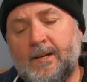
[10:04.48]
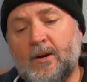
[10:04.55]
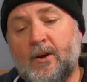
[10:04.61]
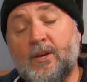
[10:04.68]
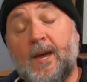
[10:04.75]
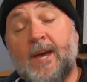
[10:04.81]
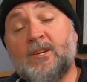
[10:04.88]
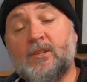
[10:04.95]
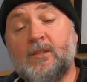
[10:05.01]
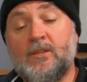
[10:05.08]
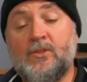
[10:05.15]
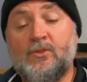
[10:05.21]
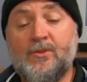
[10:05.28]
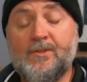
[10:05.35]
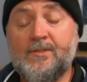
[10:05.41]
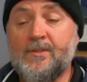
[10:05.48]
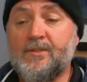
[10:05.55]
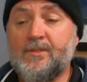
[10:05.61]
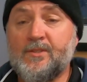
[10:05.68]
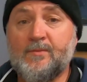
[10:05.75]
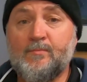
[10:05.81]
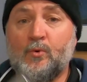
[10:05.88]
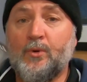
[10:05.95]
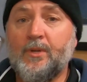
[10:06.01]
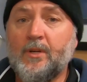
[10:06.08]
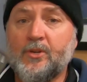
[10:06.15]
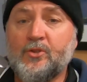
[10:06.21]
Now I actually used this morning.